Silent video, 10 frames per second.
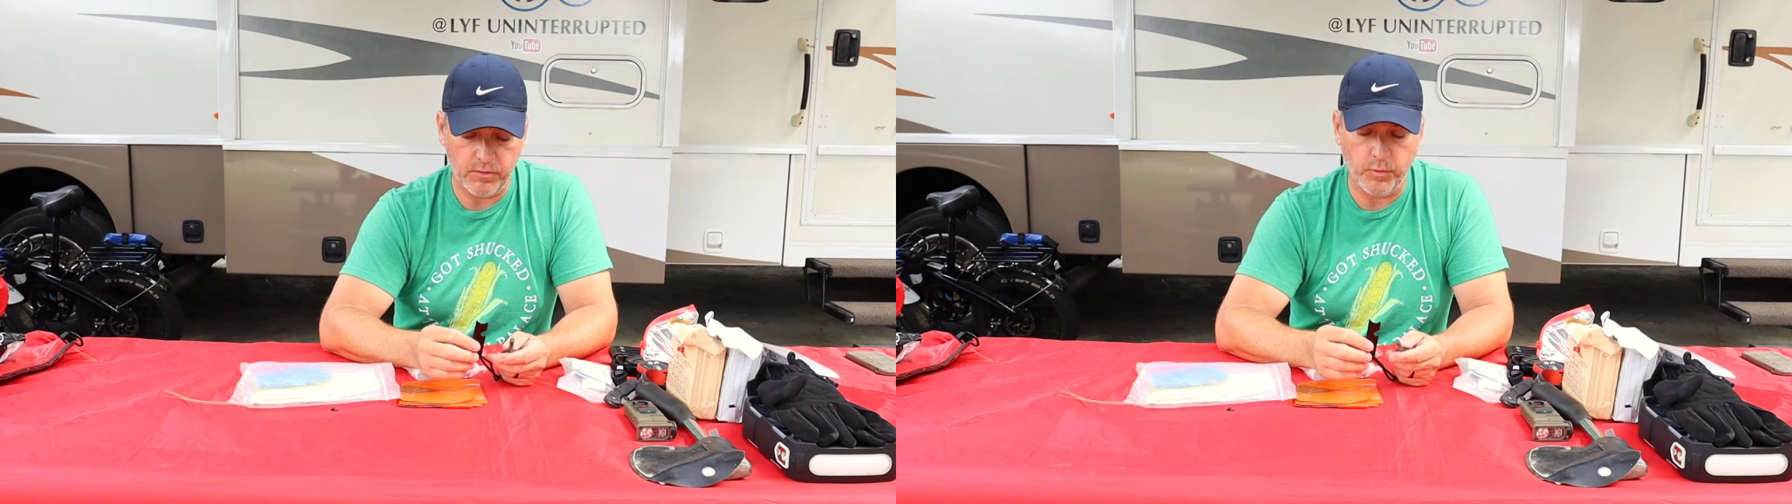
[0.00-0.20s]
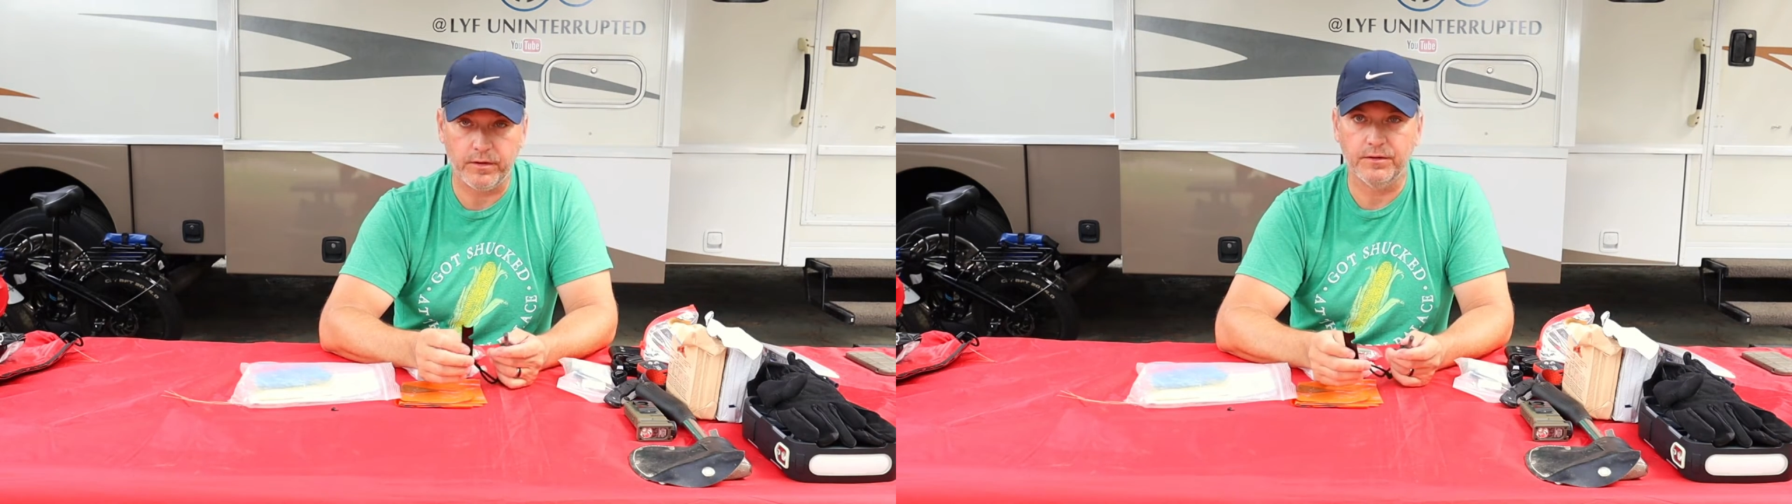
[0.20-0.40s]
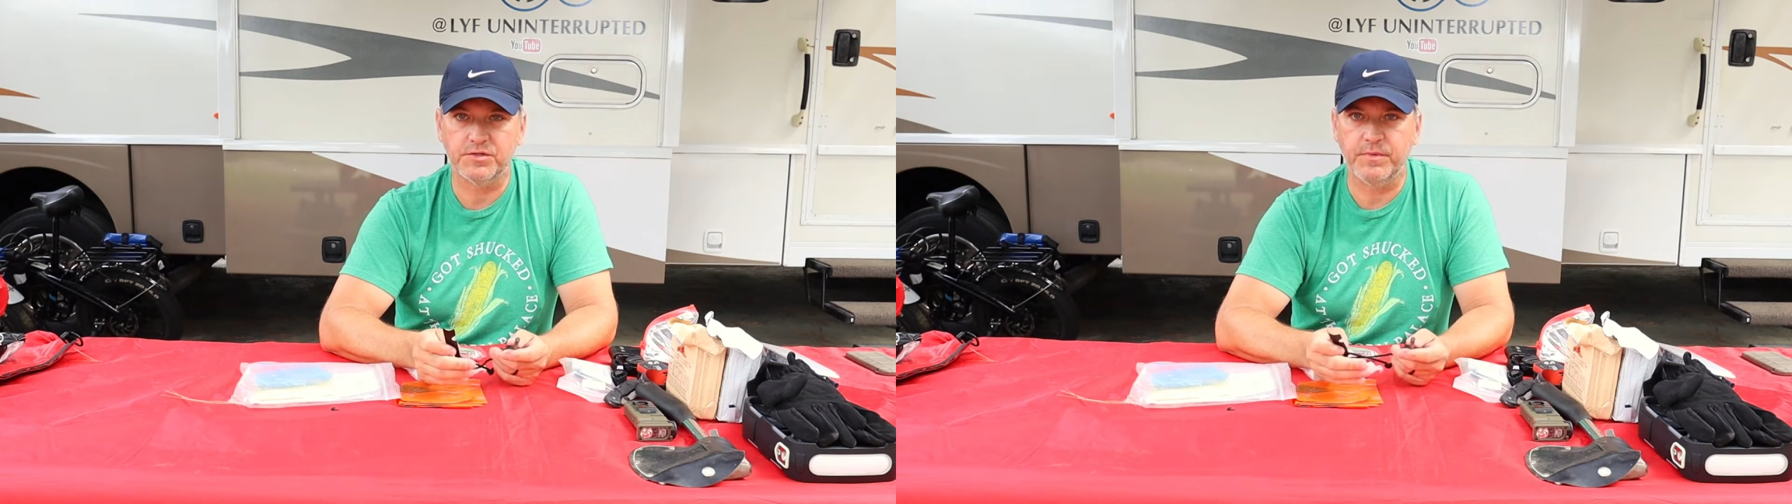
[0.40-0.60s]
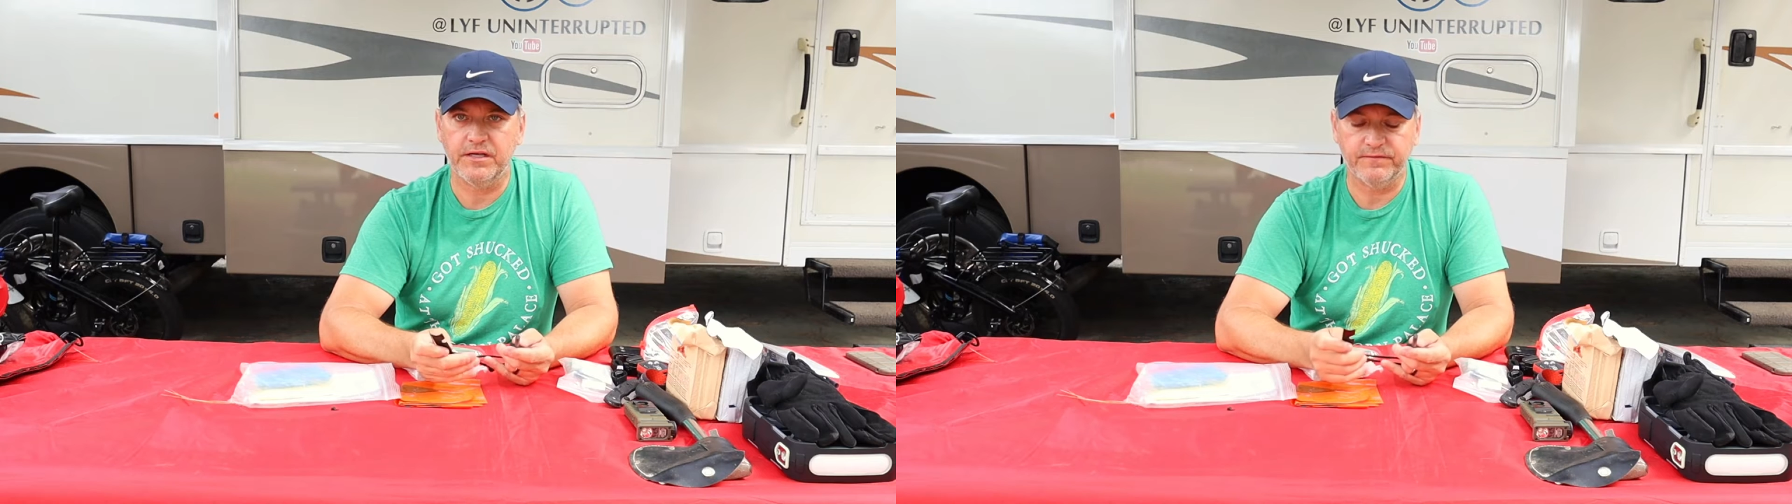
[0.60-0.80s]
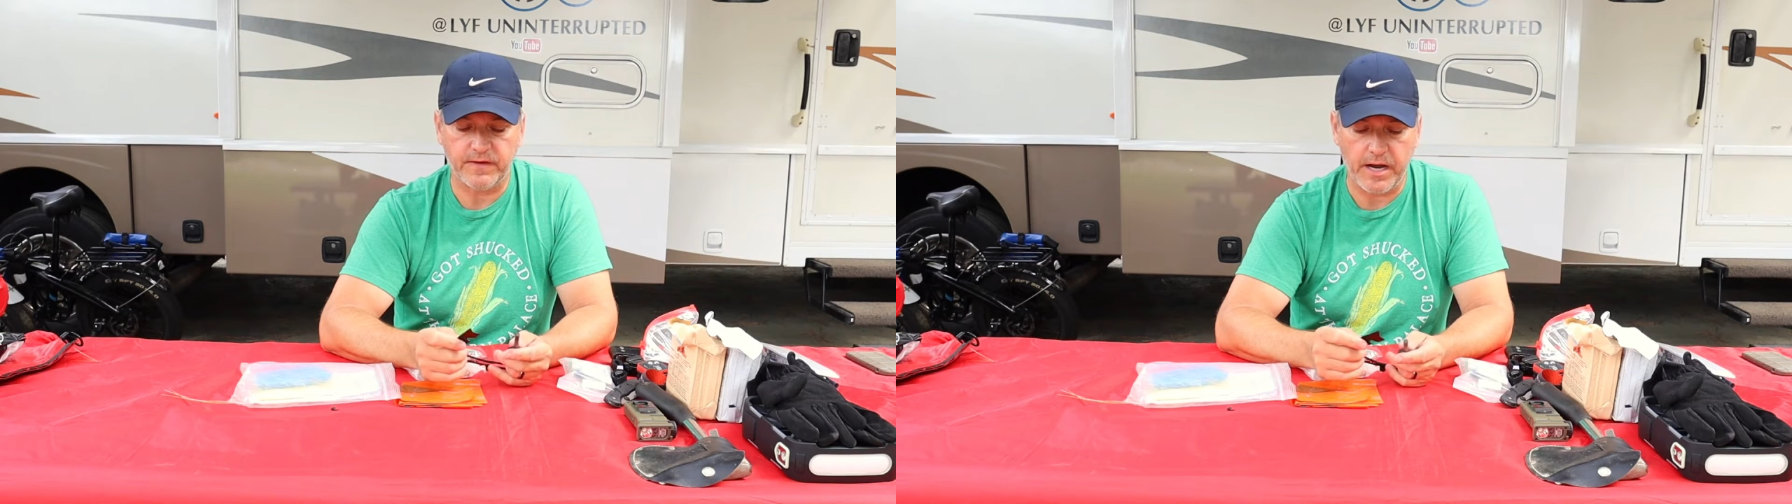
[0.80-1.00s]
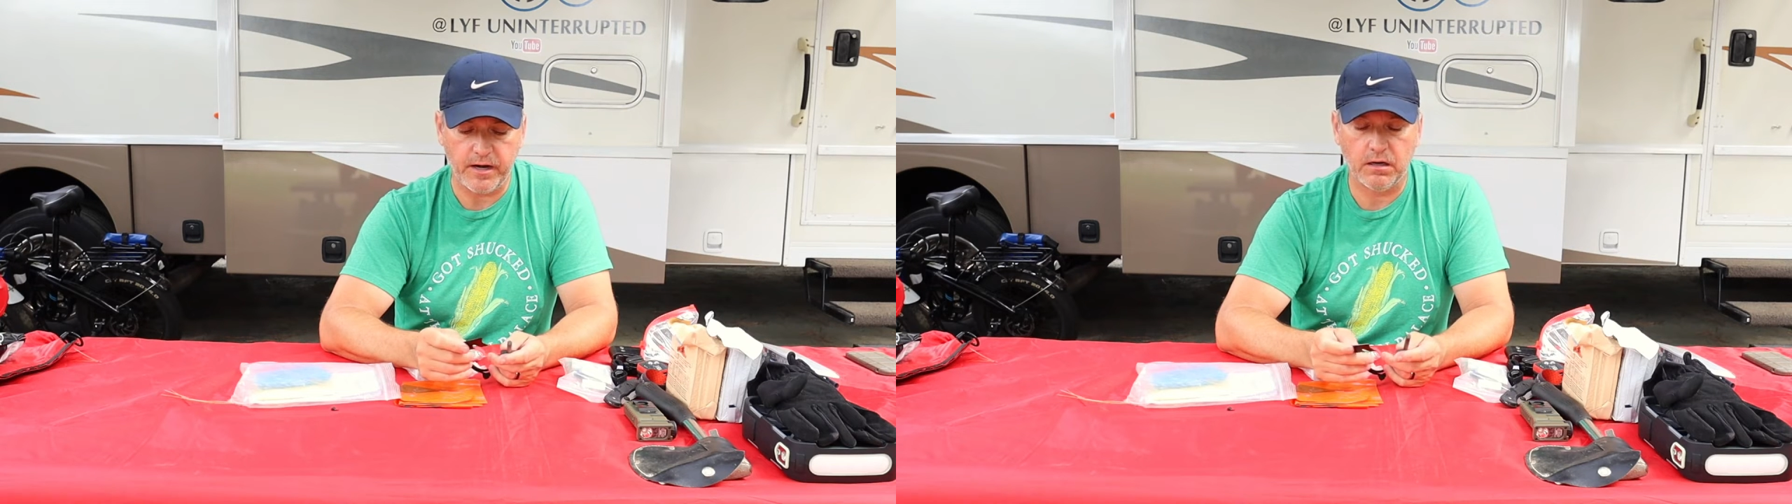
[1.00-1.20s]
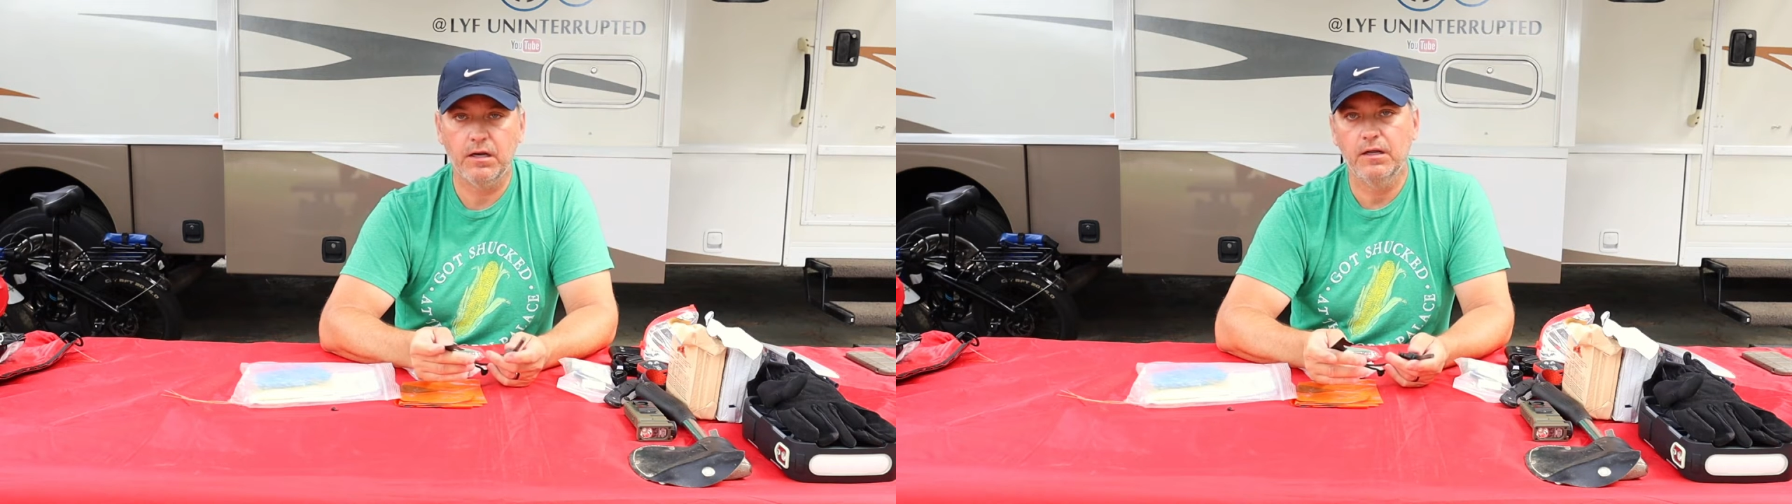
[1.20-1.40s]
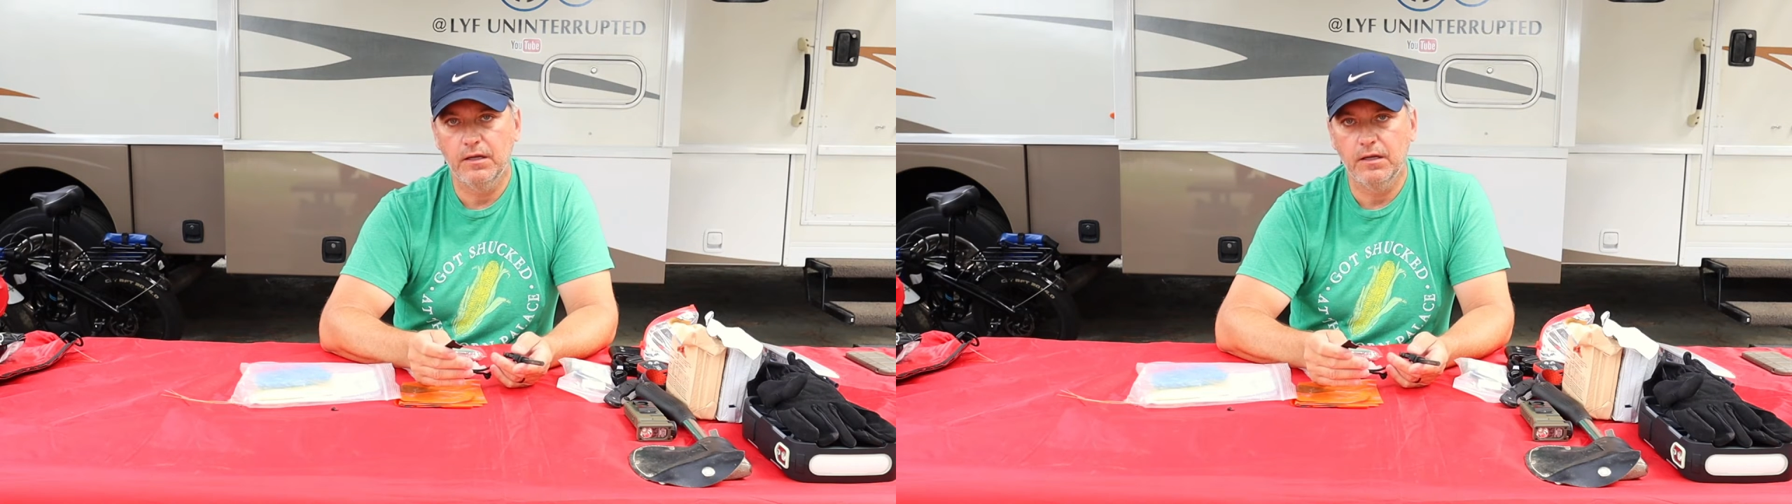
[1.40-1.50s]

and one of those being fire.